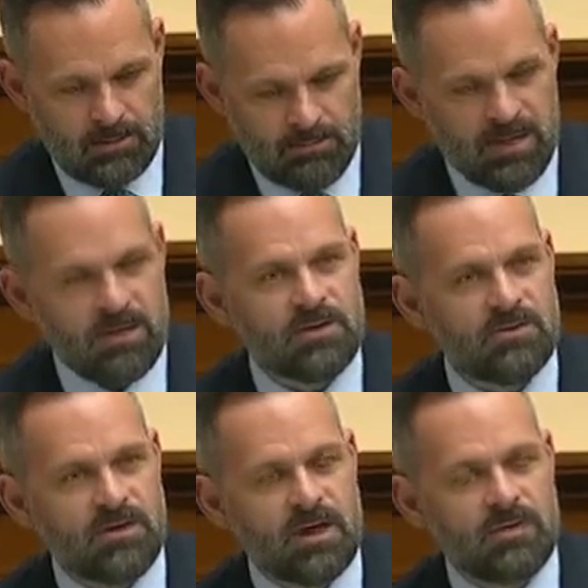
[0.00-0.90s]
Many of
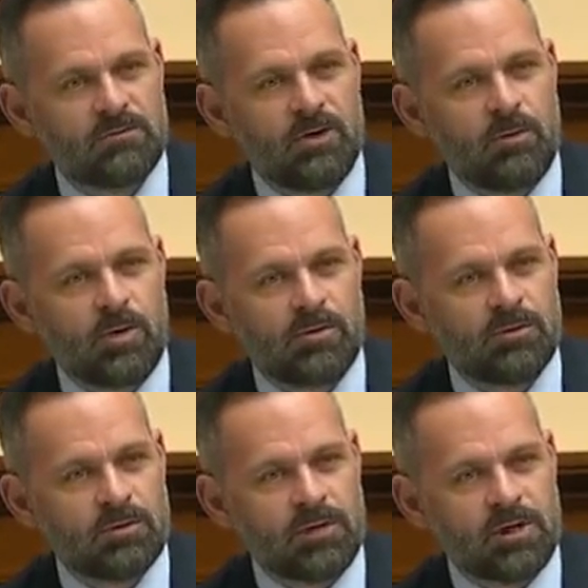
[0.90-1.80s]
these things are very
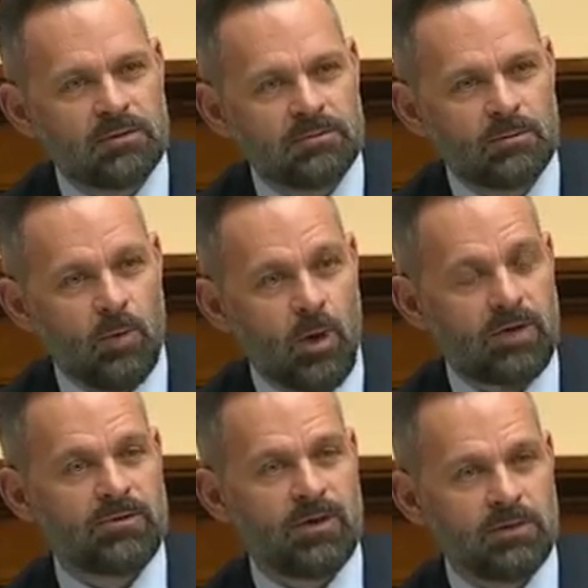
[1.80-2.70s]
personal to me. One
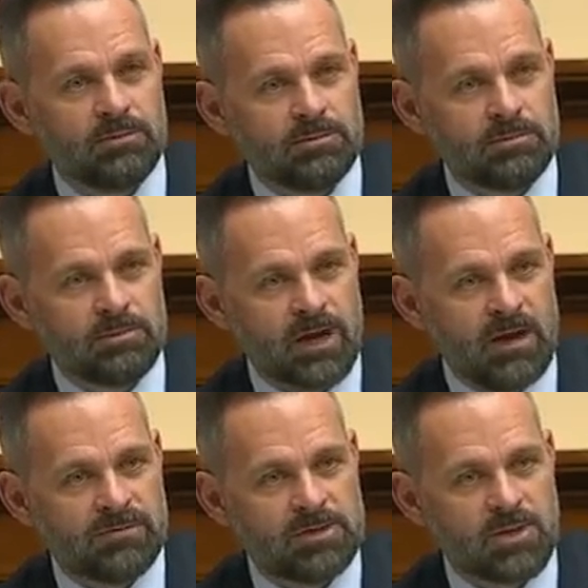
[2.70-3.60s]
is a
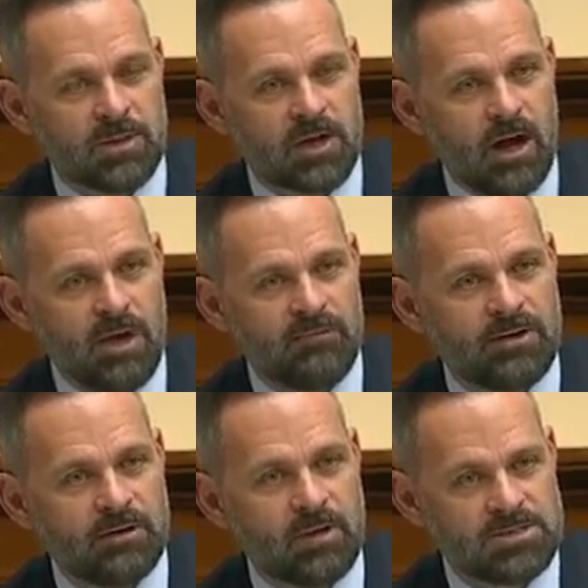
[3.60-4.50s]
United States Army combat
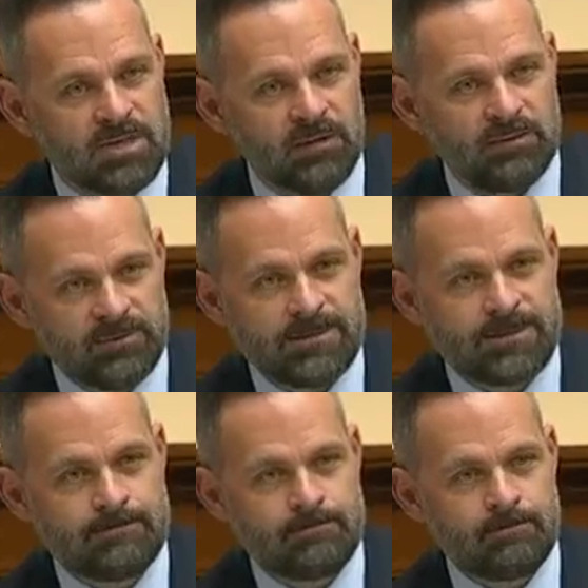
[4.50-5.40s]
veteran myself,
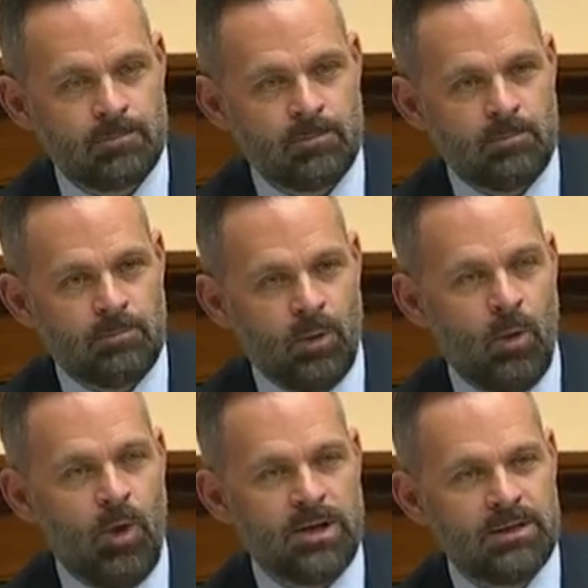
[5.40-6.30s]
but
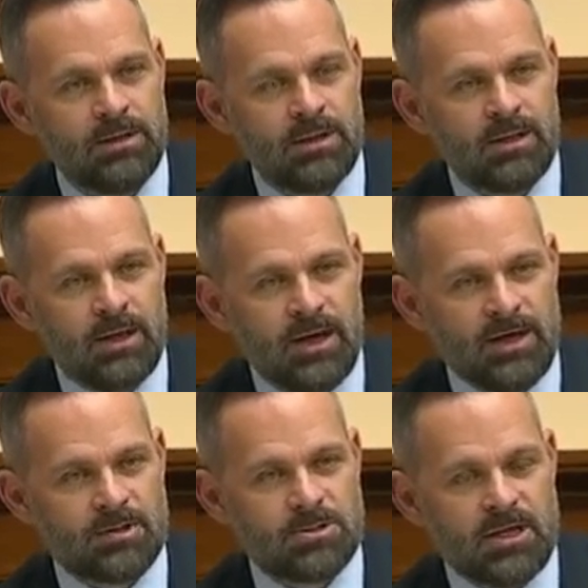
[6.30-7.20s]
one, and
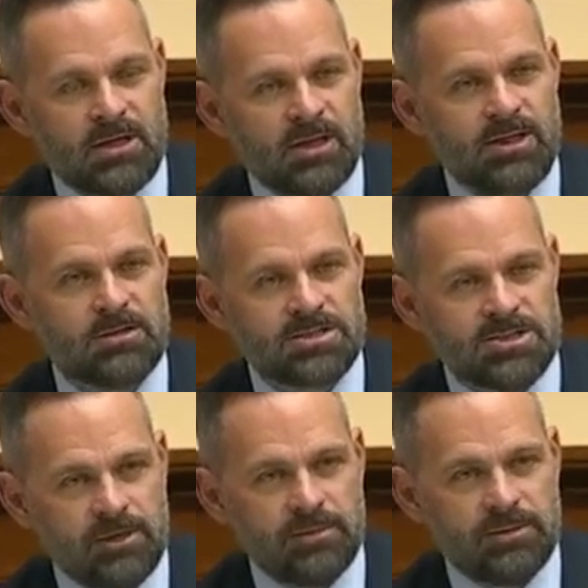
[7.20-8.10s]
understanding that
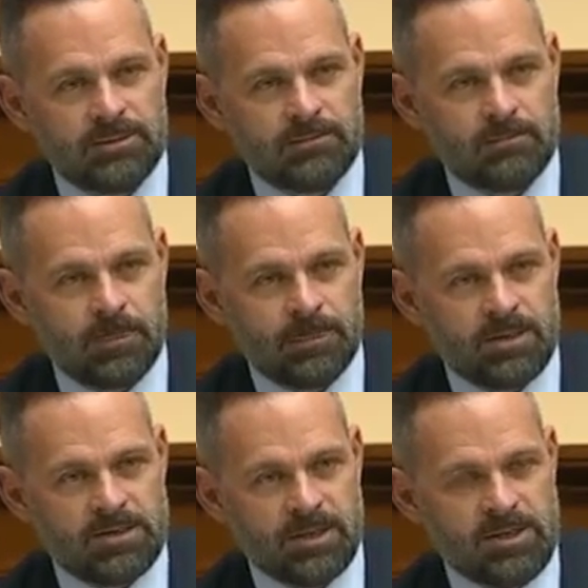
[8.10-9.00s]
leadership
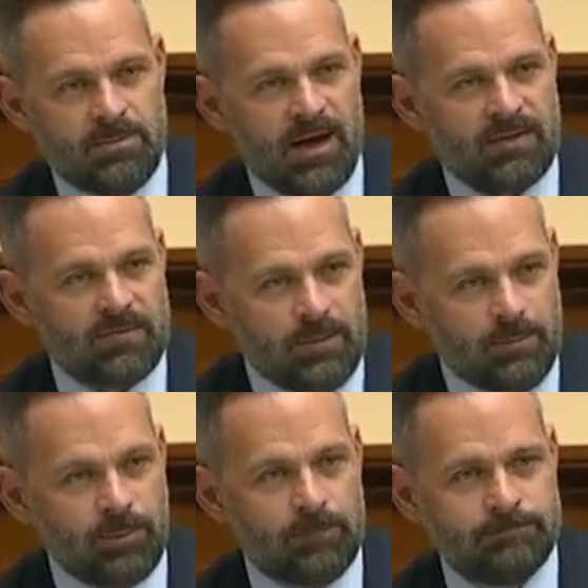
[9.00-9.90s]
is to lead by example.